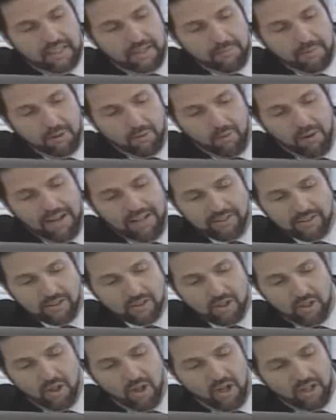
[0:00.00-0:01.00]
been around this
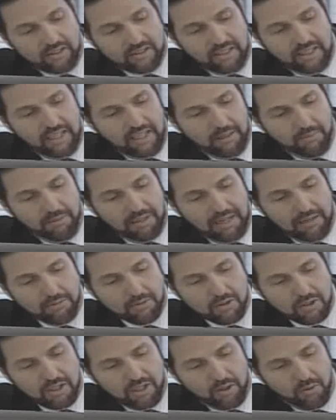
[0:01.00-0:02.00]
a long time, and I
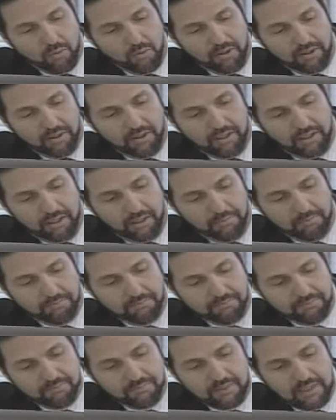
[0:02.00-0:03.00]
was there when
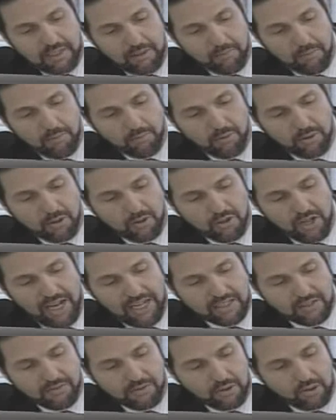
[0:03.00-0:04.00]
I remember when the
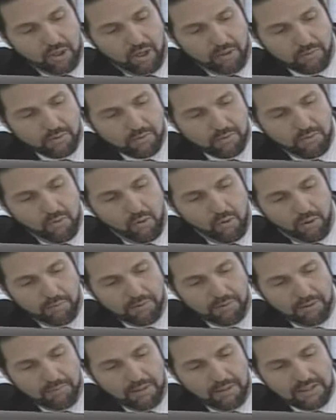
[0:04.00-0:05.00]
Jacksonville CARD was
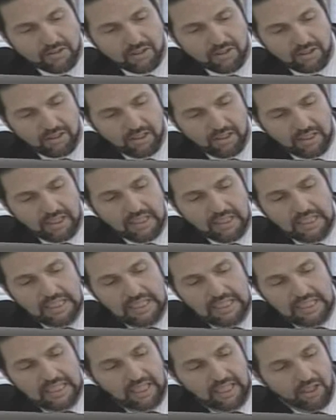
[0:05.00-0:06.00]
formed, and basically
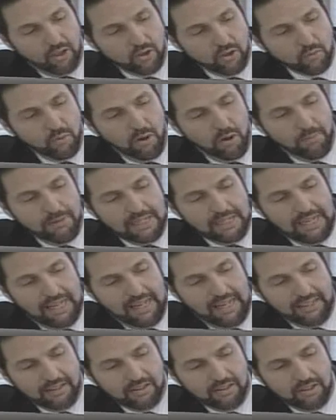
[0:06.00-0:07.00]
it goes well
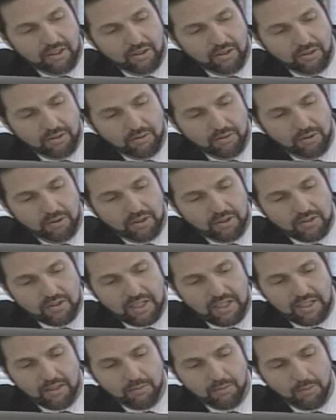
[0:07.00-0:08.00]
beyond, you can
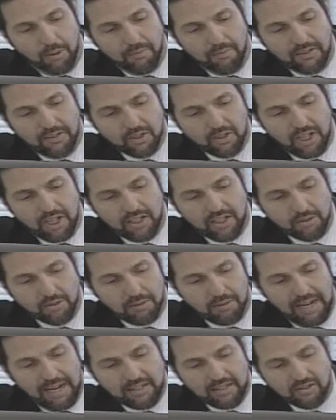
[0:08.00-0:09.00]
say the Department of Education,
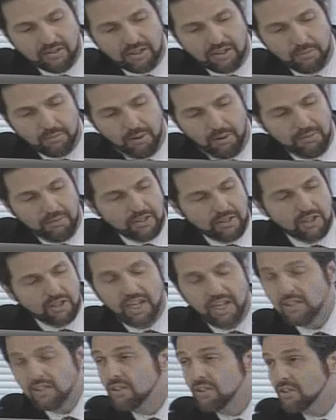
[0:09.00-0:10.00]
but honestly the Department of
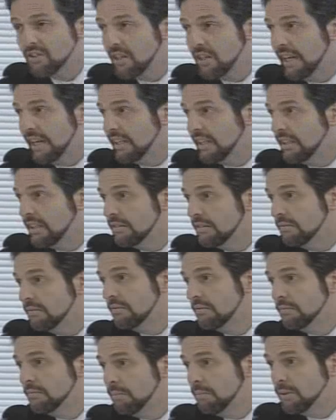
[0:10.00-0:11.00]
Education is not going to
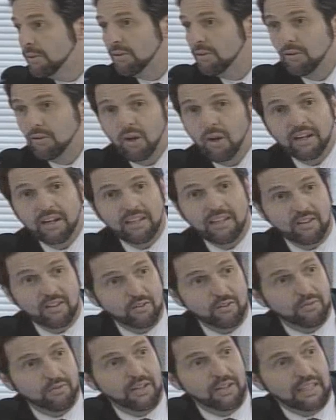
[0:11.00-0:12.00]
put their dog into
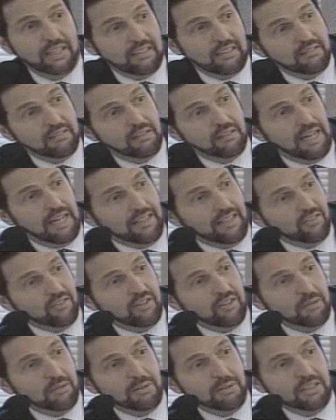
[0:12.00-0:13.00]
this fight,
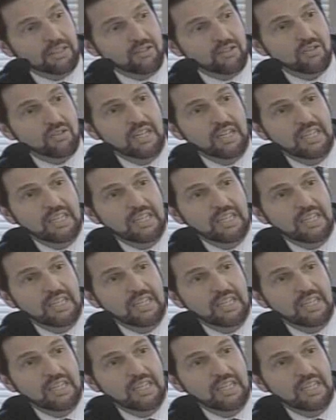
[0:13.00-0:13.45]
honestly, because